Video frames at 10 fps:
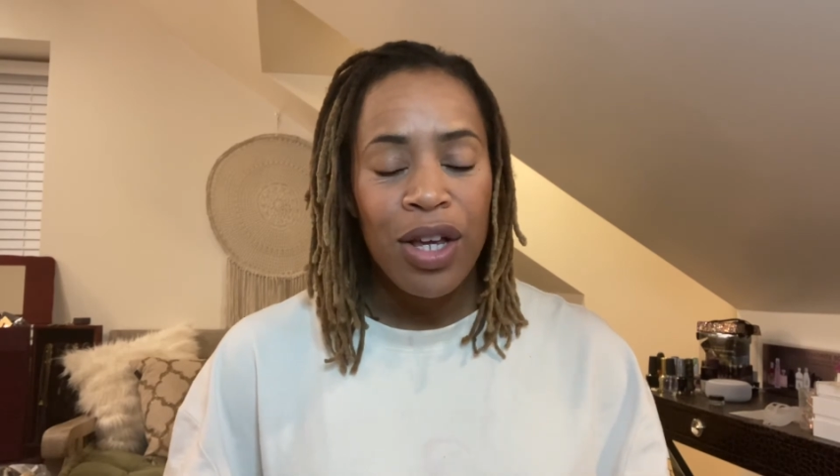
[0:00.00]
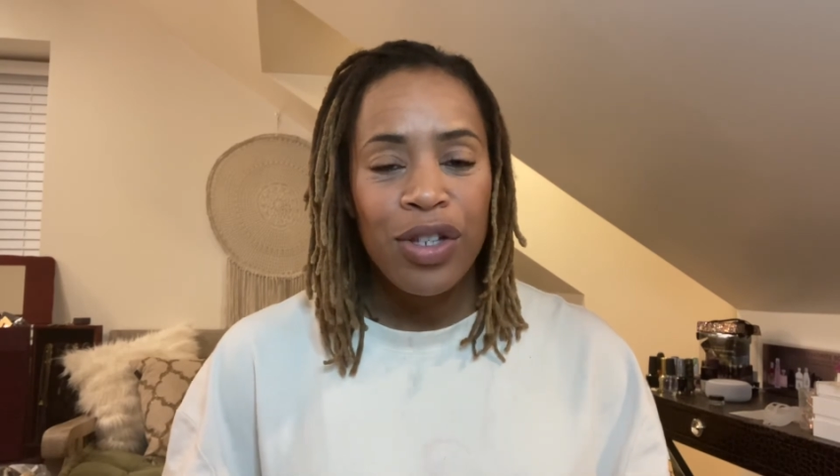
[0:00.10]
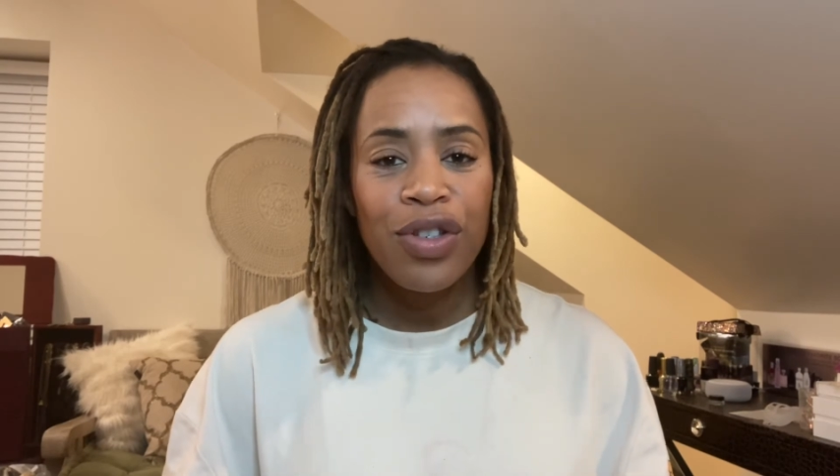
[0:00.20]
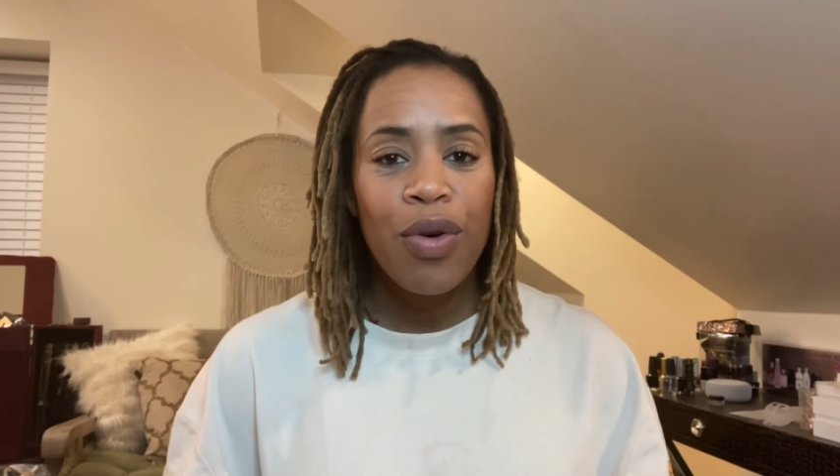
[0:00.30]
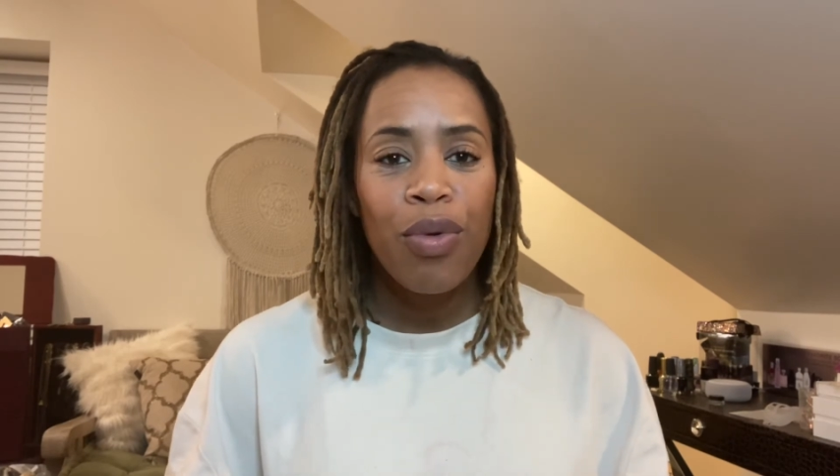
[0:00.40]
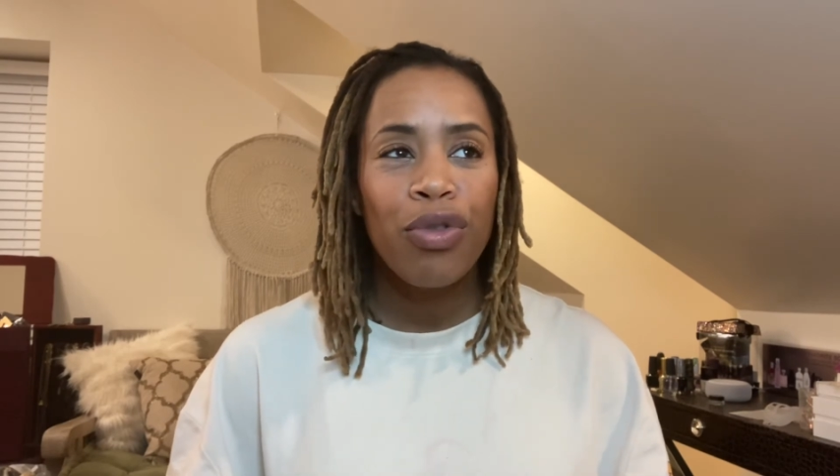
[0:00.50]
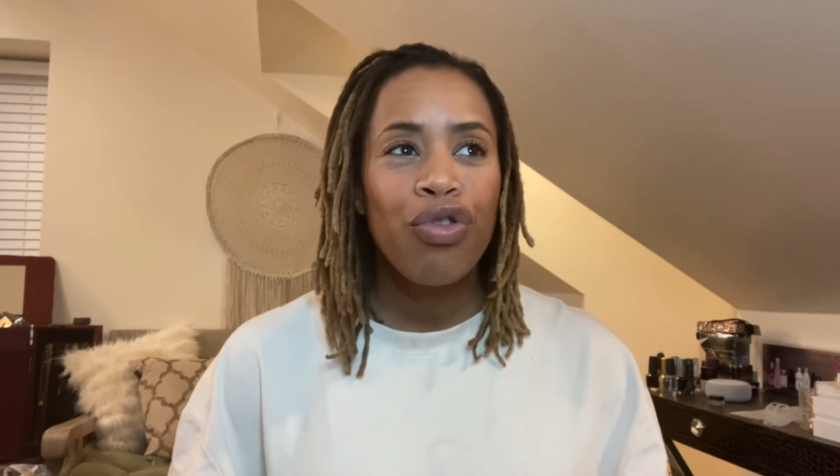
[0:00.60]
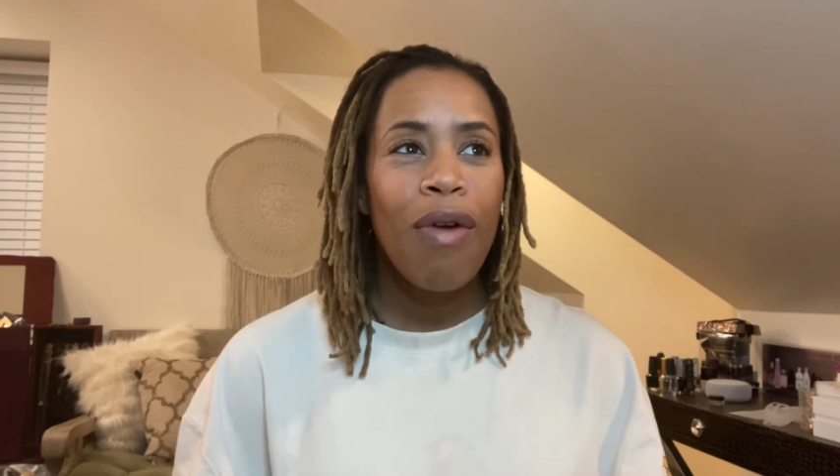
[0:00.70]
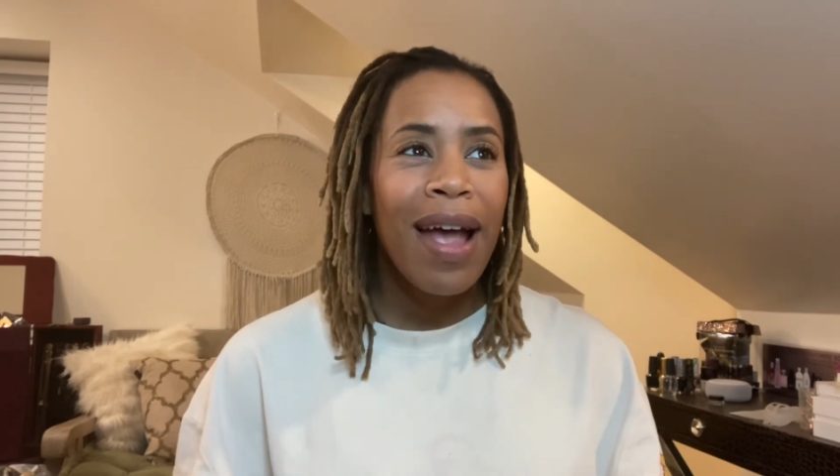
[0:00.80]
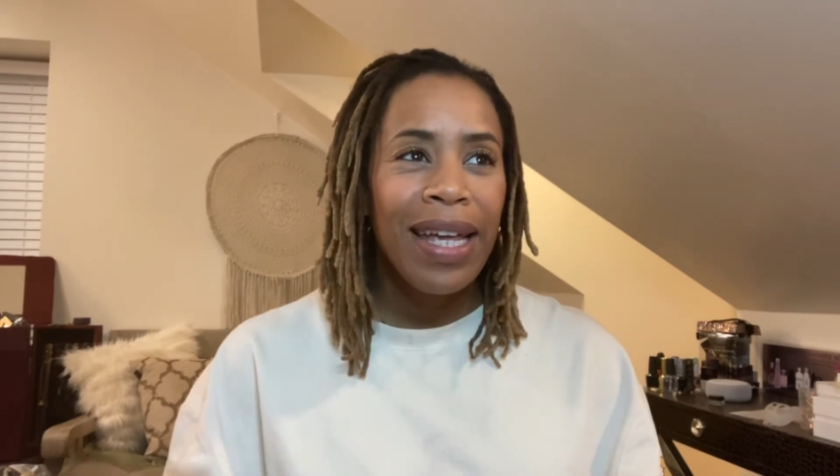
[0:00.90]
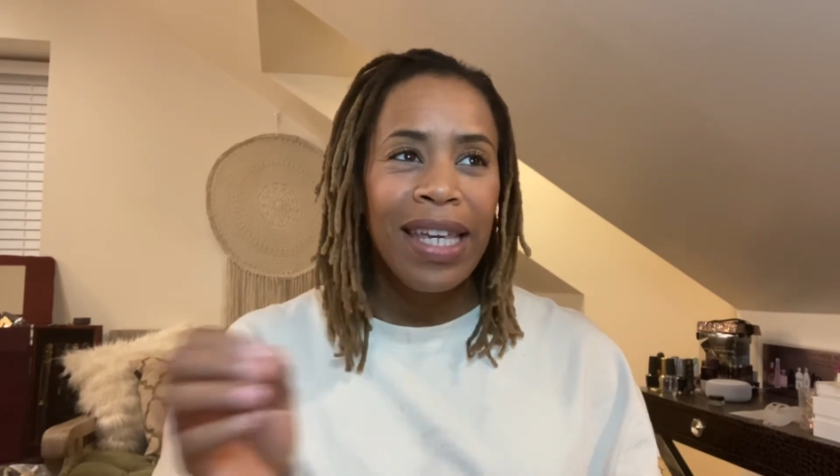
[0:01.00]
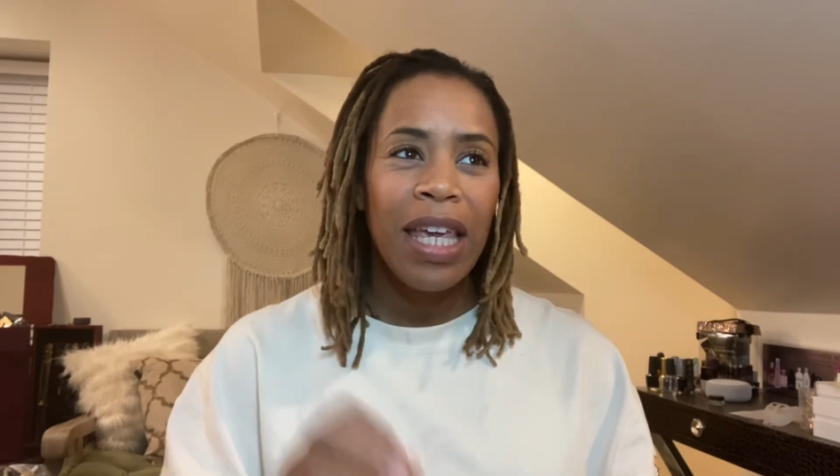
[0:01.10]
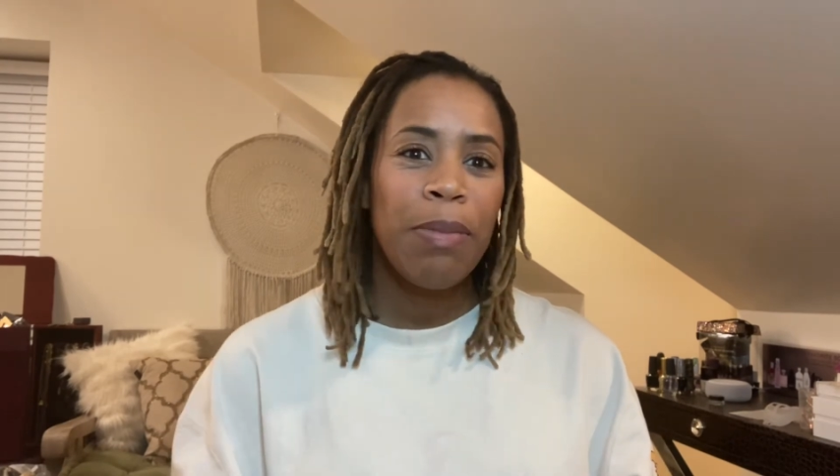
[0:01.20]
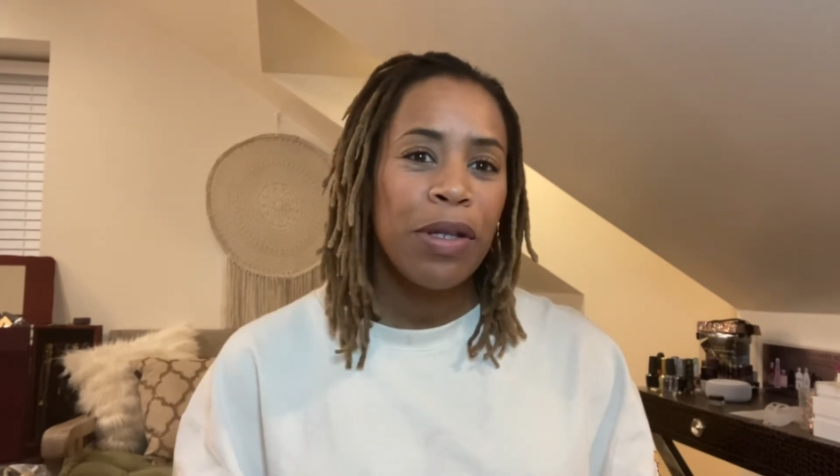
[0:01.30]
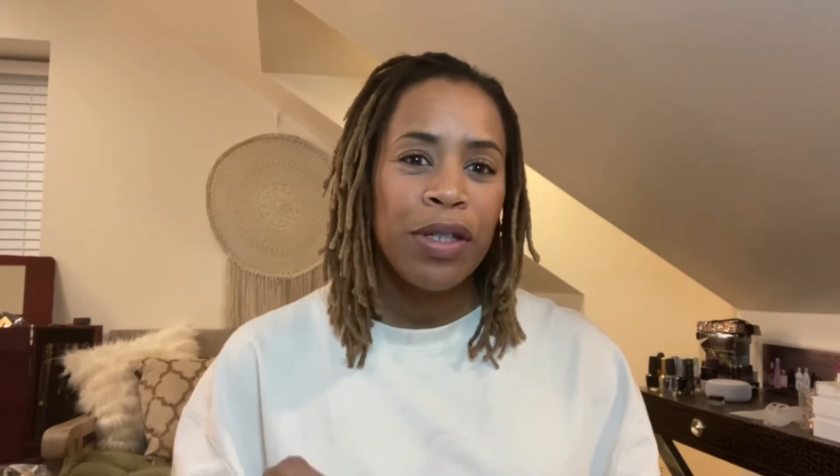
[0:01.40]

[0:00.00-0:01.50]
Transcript: So try and keep it